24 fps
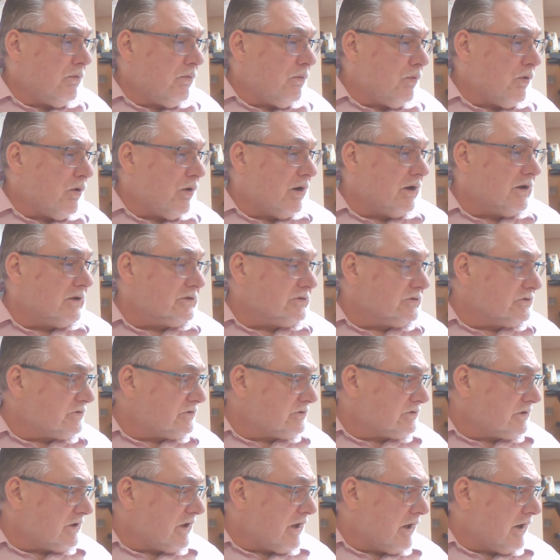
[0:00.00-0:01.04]

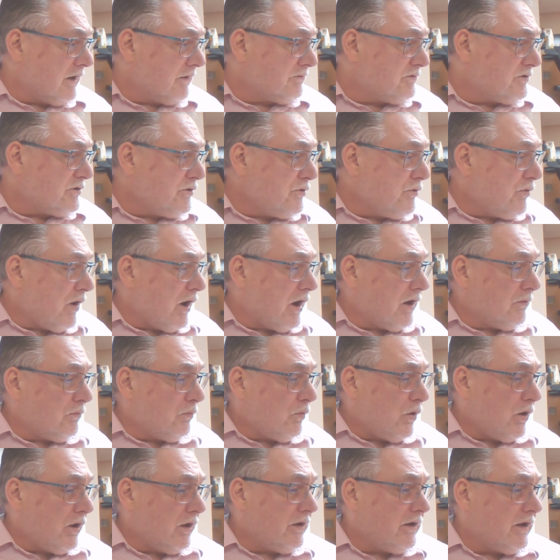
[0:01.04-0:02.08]
was 2 on
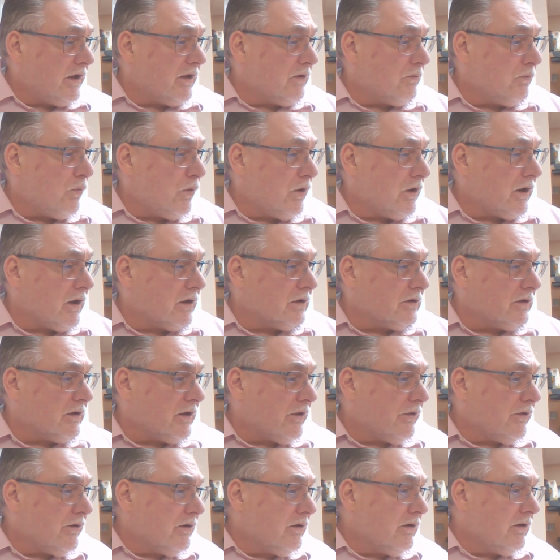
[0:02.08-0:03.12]
one and 1 on
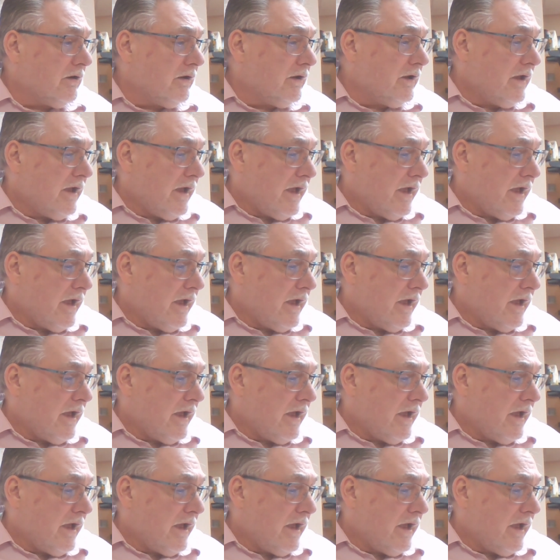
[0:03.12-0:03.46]
another,